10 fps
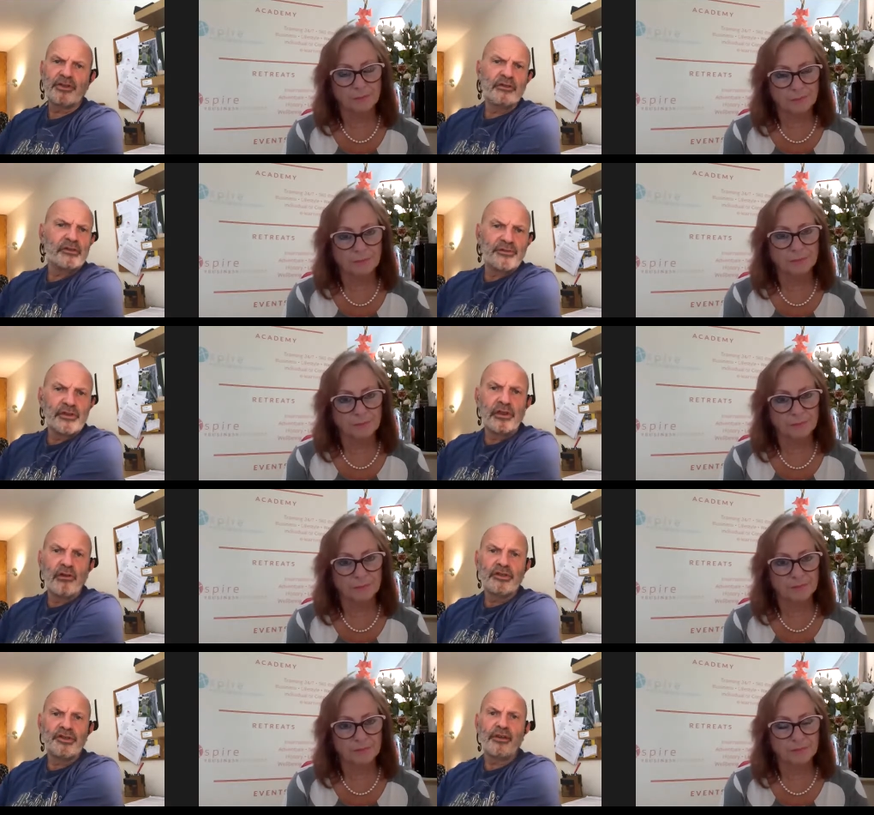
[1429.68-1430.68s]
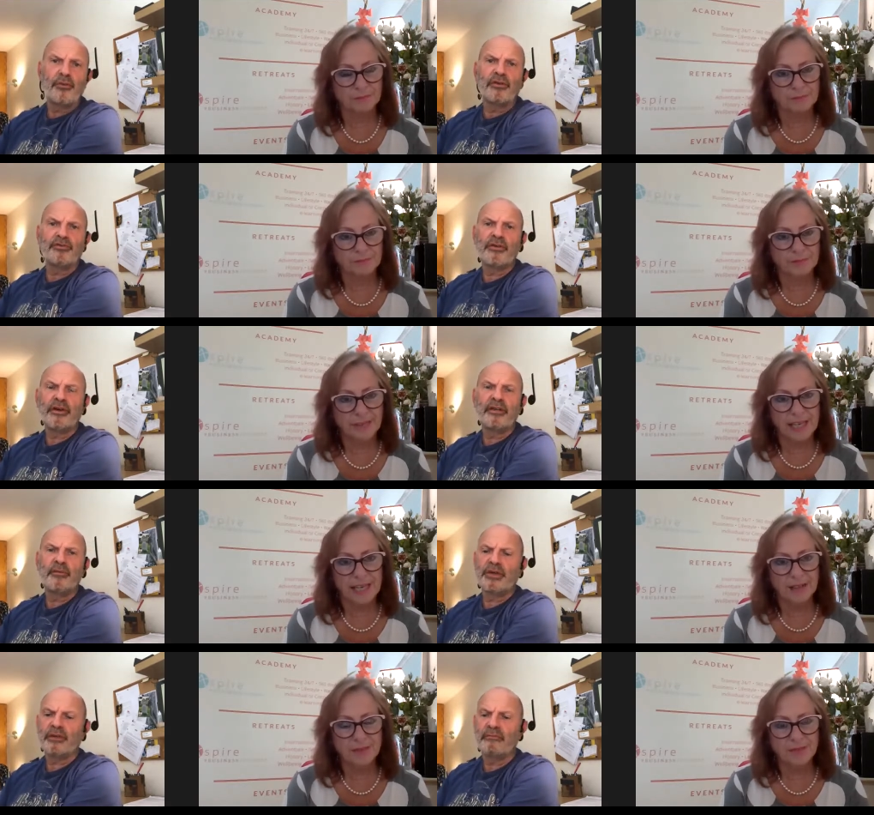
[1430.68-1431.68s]
Speaker 1: tours for as long as they want. Really,
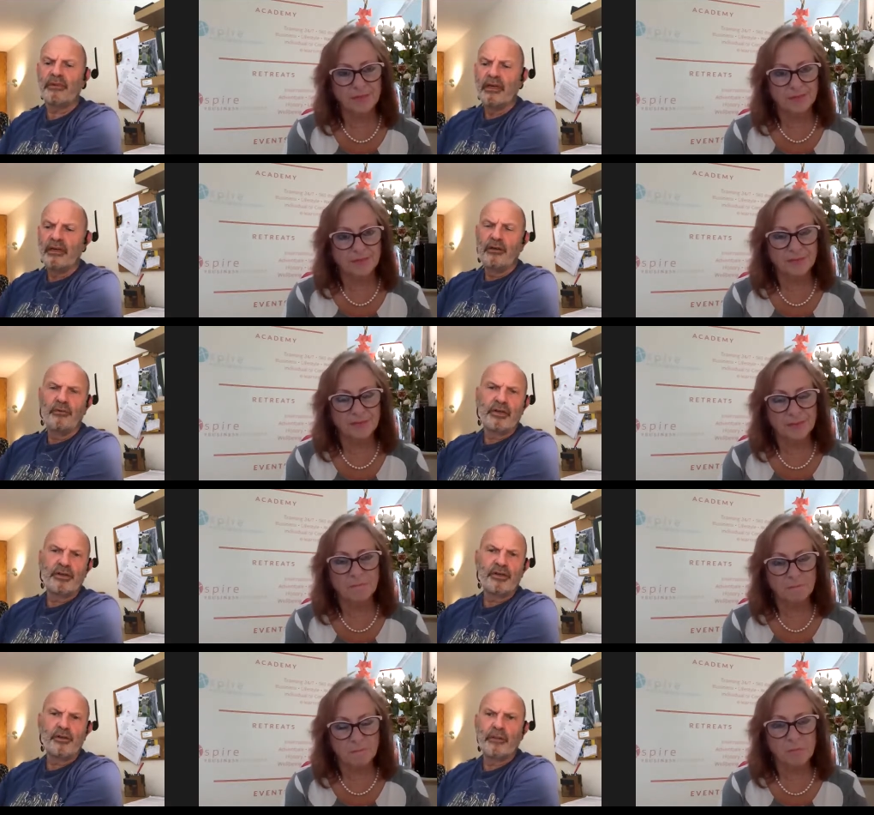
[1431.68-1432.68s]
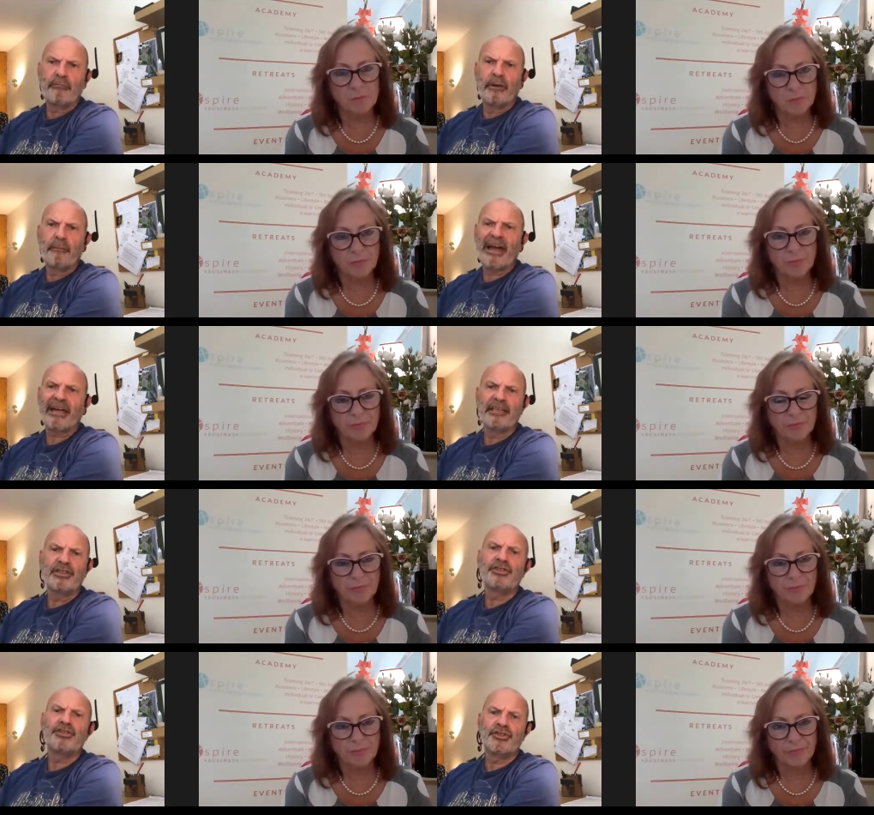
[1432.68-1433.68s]
yeah. we, can, we can do a, a package
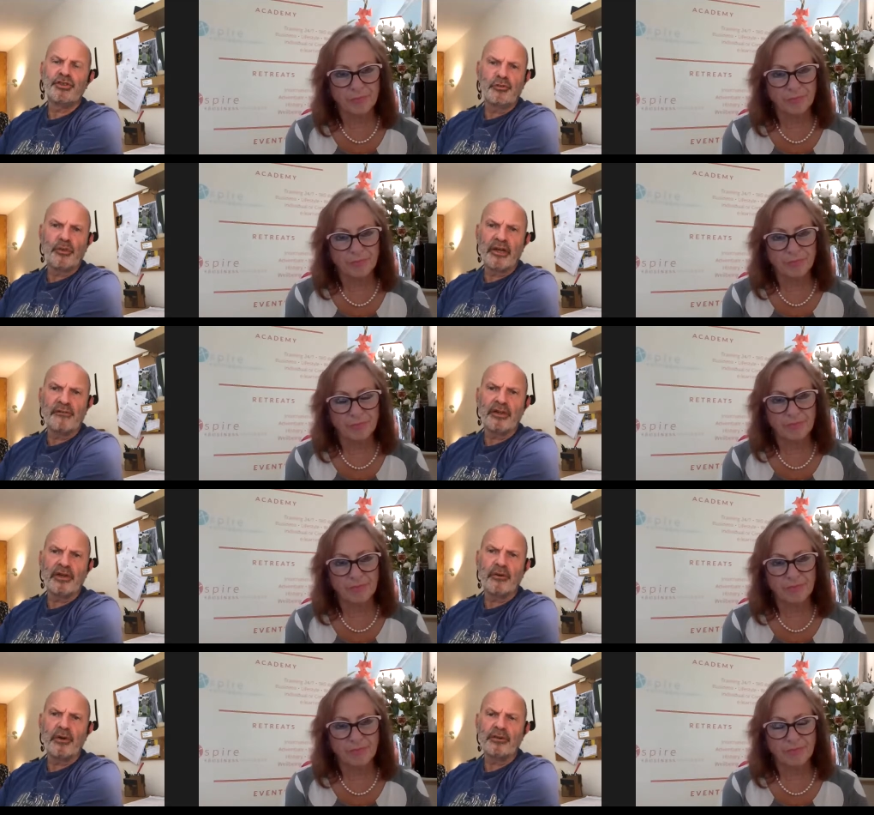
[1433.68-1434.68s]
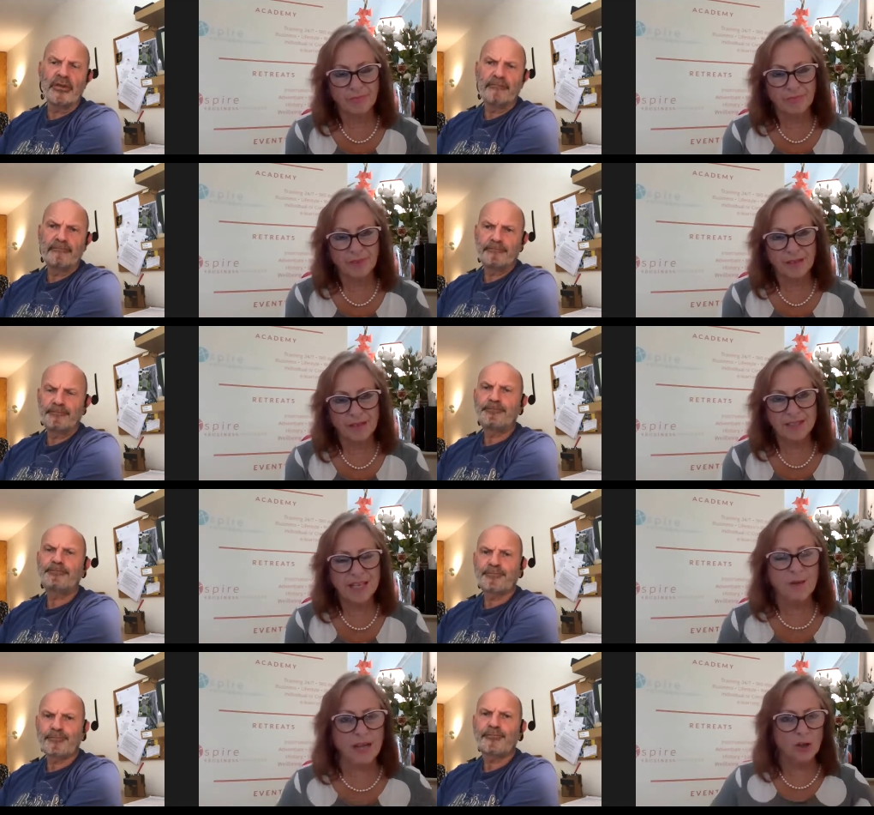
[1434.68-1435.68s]
to suit whatever they mm. want.
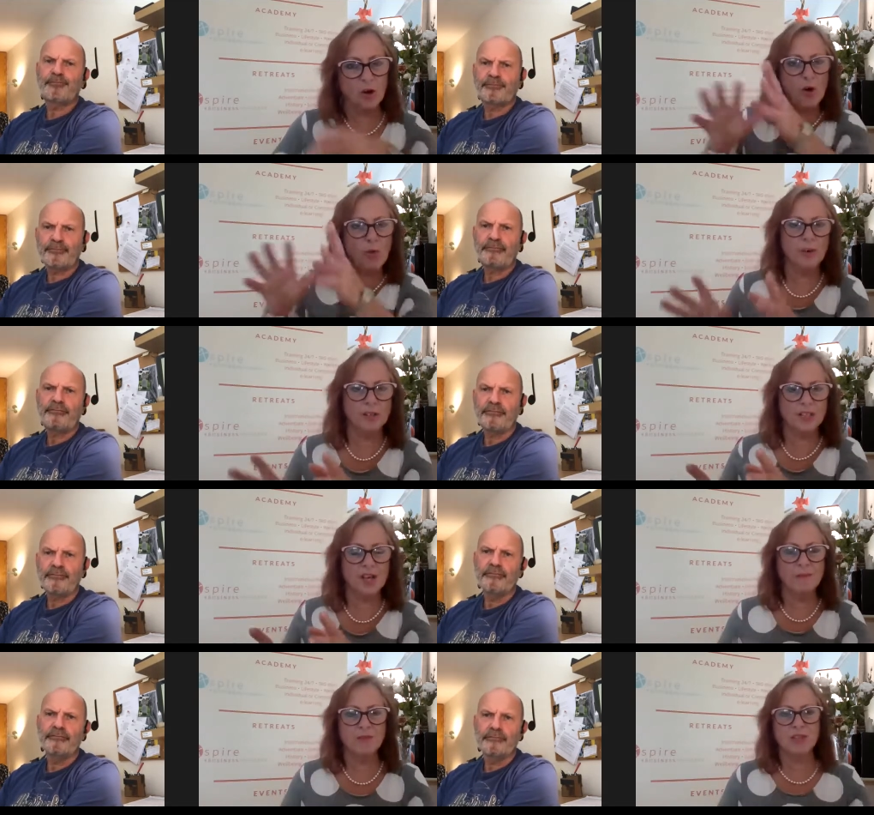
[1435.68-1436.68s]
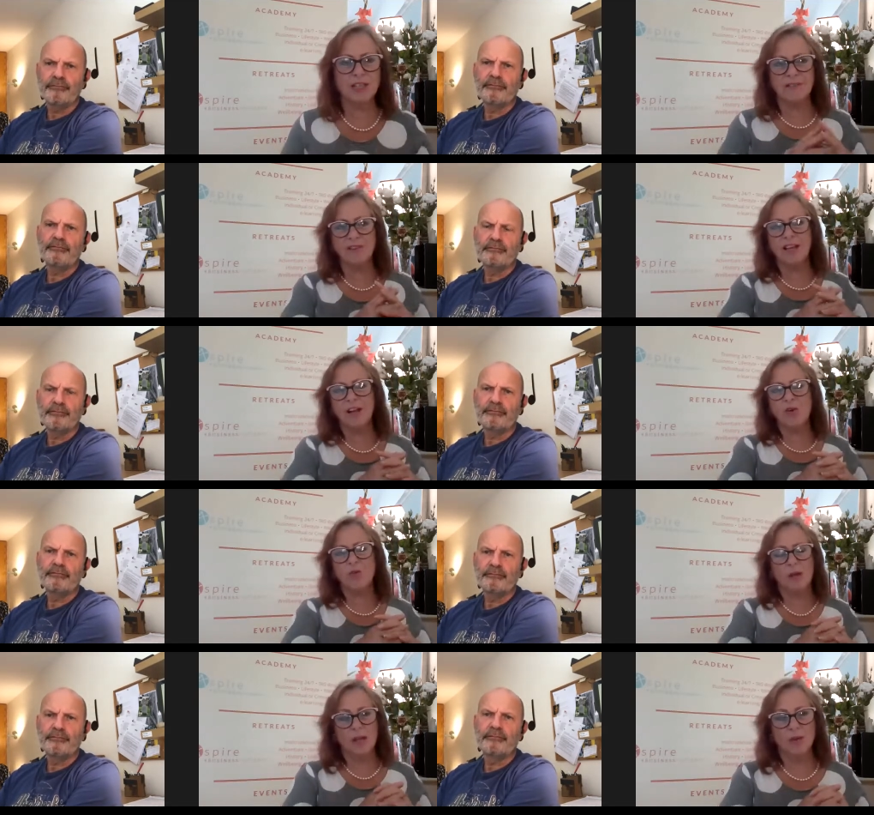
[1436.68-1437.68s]
Speaker 2: So in corporate terms, you could have like a
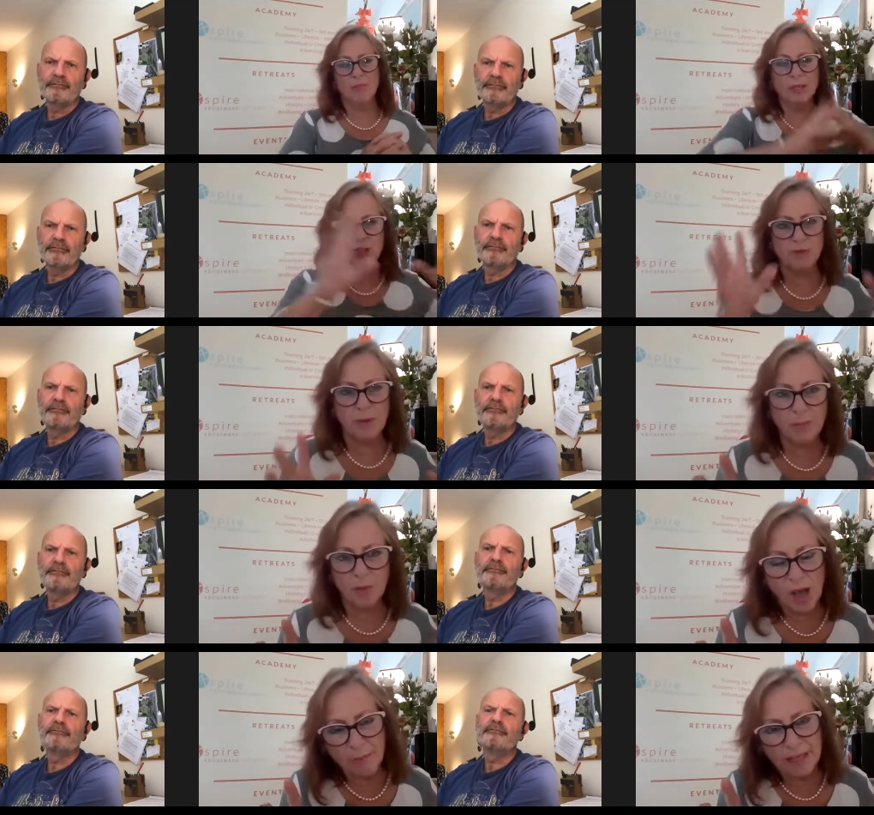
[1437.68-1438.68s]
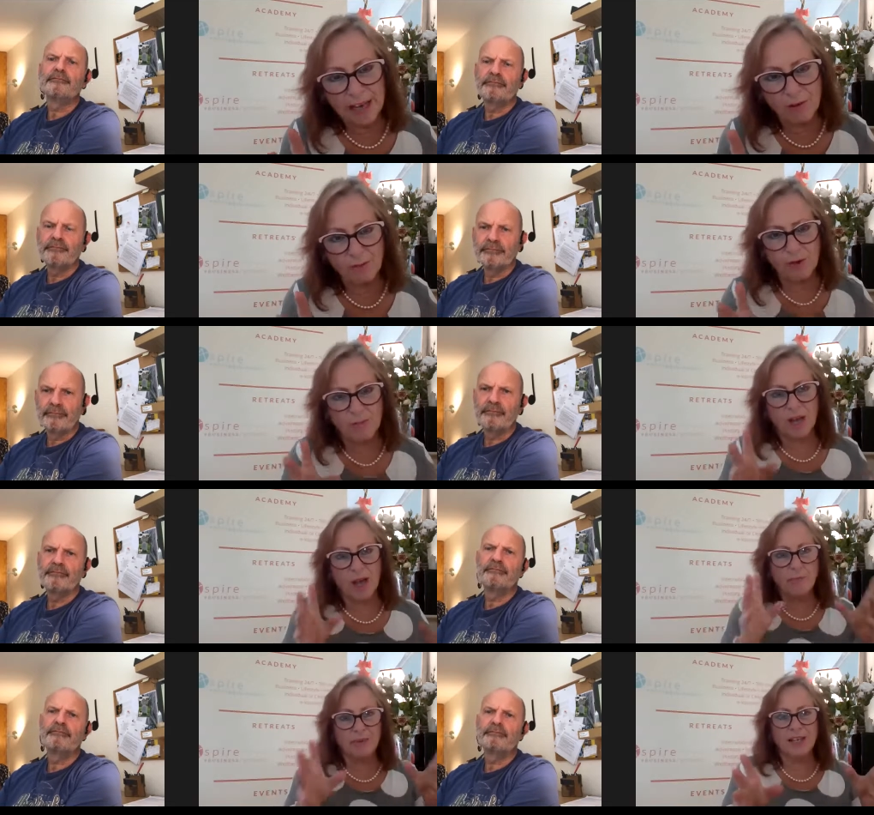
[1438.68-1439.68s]
whole bunch of people coming out from a
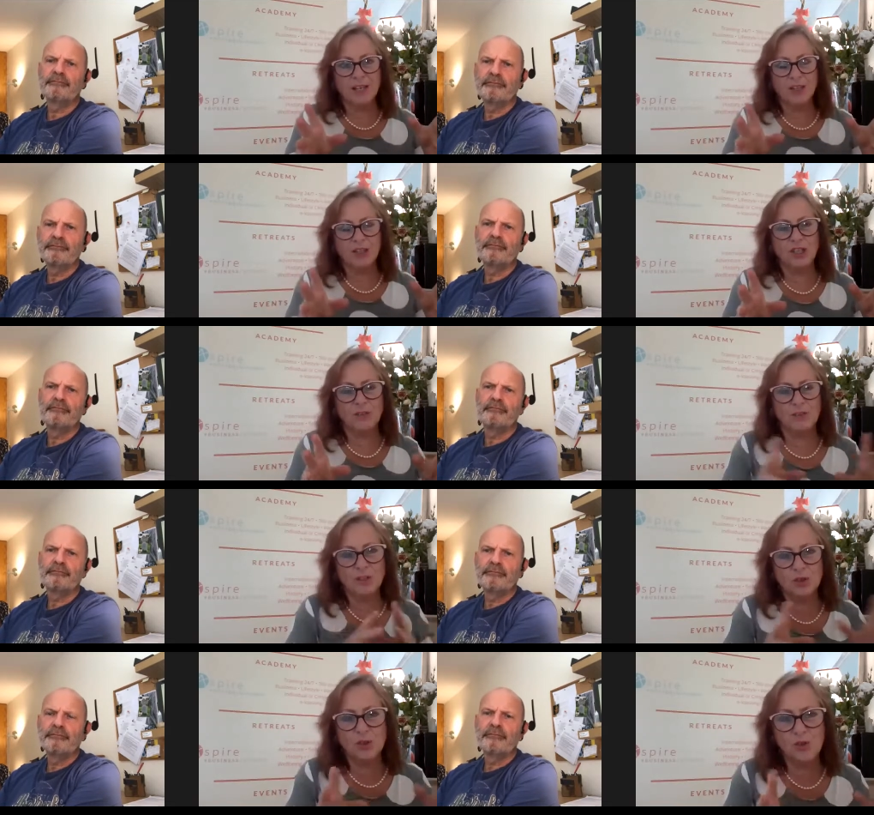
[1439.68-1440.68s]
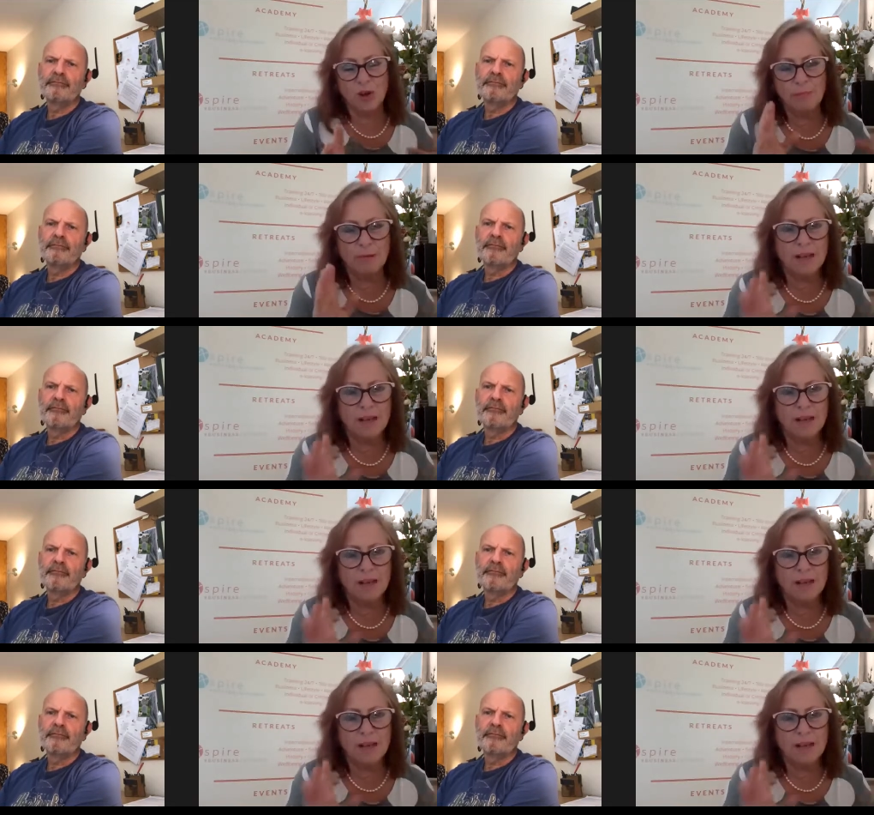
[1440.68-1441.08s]
company, couldn't you, for a tour on a